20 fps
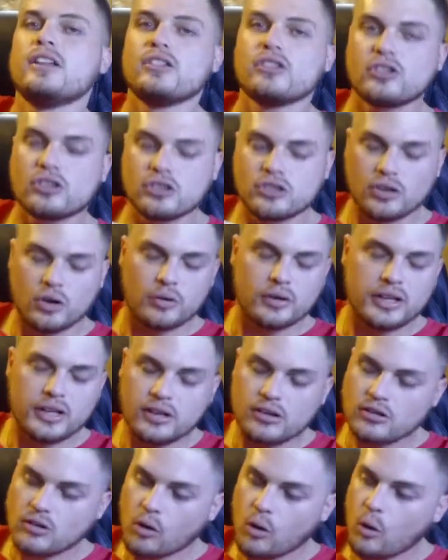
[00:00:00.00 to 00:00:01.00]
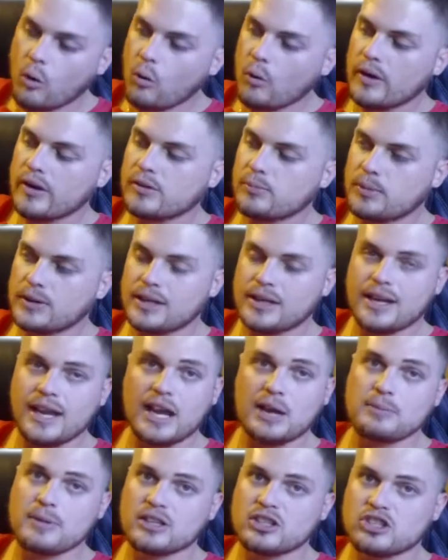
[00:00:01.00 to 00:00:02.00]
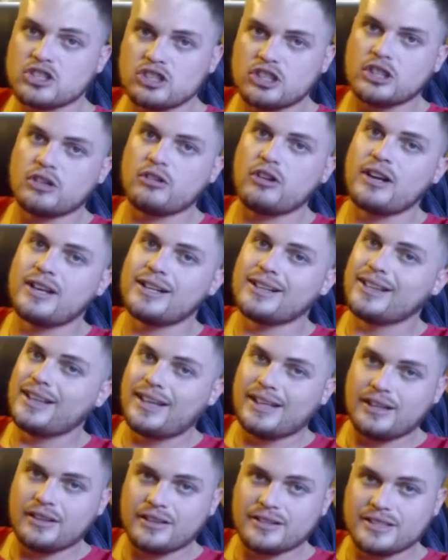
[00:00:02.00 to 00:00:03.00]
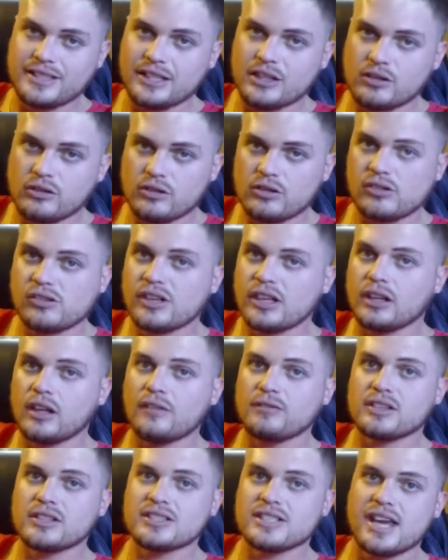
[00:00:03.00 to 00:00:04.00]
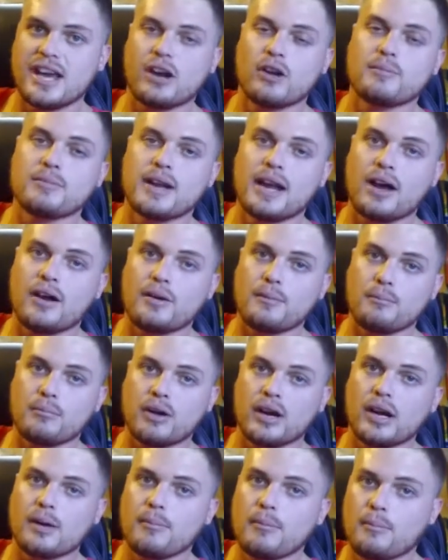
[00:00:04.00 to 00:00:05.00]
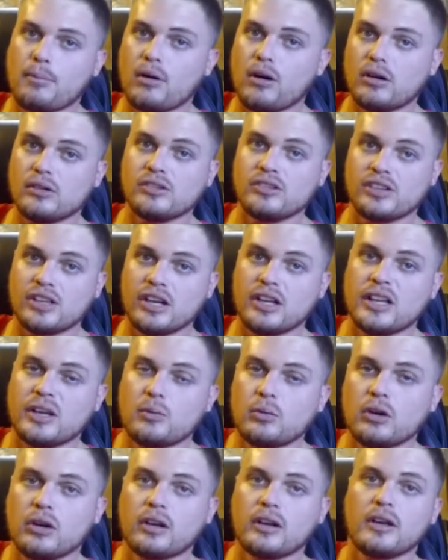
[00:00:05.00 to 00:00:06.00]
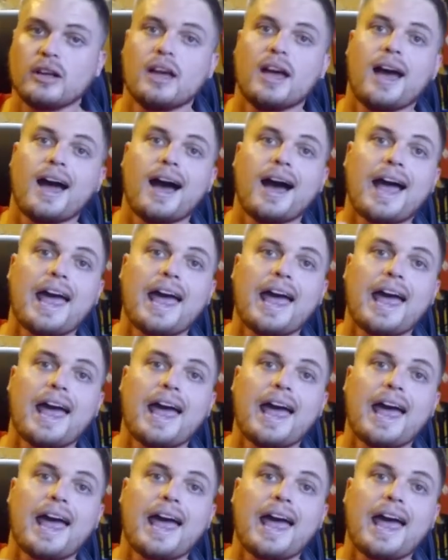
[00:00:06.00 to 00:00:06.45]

Sony has always been a name that's generated a lot of the tinkerers. They love to tear them down and break them apart, see how they work. I